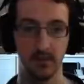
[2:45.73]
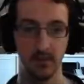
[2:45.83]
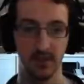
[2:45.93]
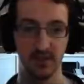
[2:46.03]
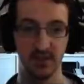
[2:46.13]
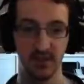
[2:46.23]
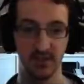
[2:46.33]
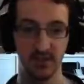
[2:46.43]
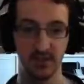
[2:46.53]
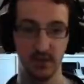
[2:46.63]
you will actually dash
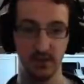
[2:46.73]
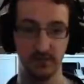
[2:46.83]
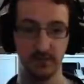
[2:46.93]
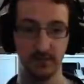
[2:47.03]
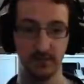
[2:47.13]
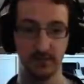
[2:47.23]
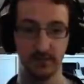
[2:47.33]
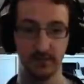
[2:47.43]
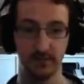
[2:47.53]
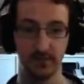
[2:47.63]
into it
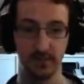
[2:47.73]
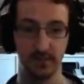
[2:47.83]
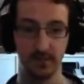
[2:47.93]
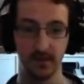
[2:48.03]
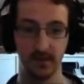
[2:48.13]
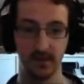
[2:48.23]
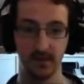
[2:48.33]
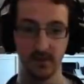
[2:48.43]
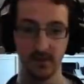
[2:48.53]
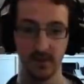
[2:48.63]
and kick them
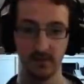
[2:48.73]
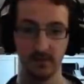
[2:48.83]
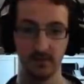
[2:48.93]
as well.